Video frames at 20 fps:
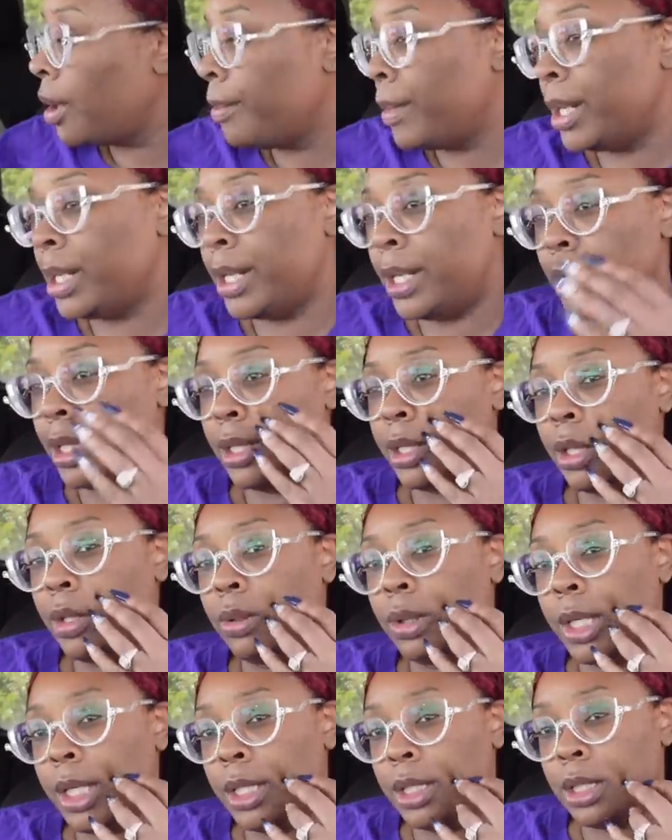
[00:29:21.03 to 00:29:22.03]
my daddy
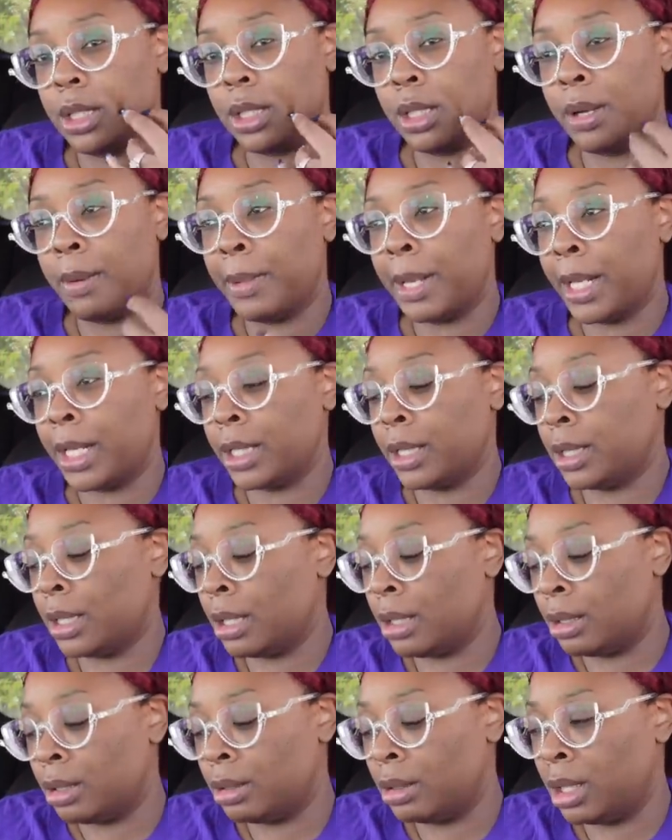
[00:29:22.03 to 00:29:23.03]
donates to somebody,
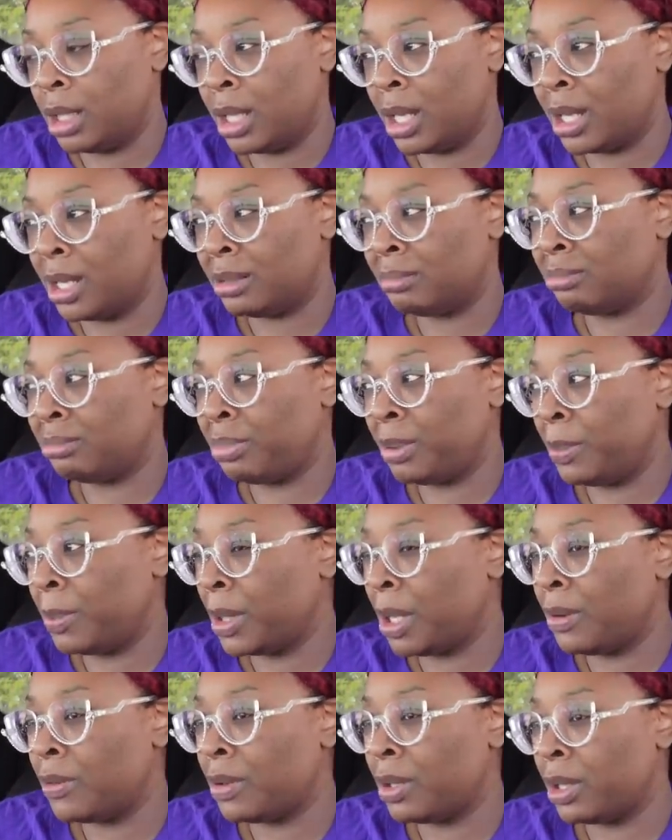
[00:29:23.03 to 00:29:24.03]
so he got
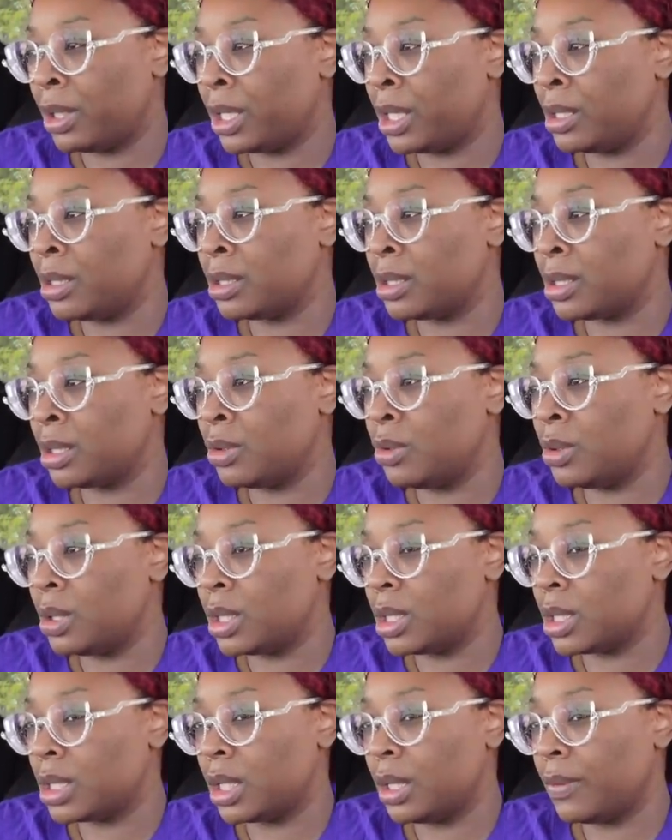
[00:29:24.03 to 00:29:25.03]
people over there getting suits
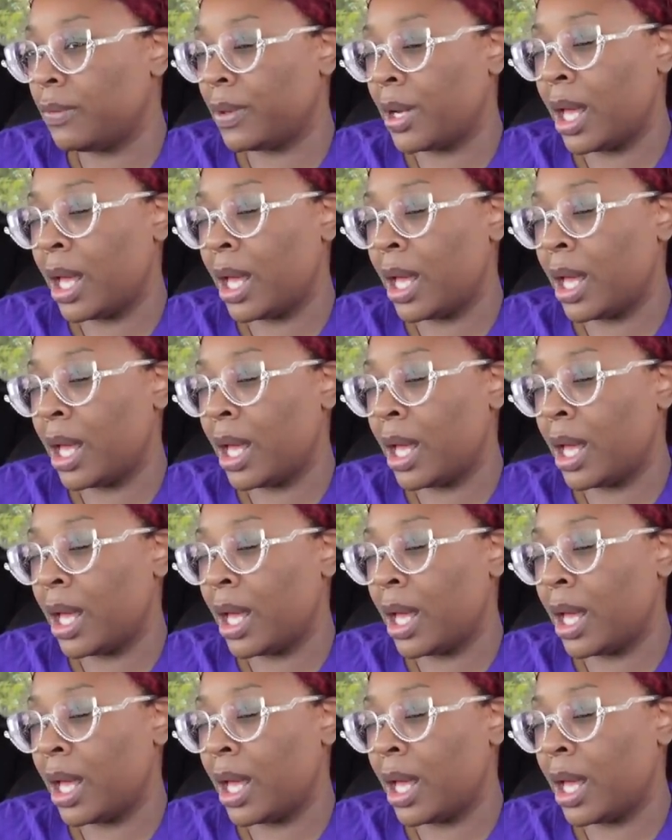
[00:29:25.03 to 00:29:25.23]
and stuff.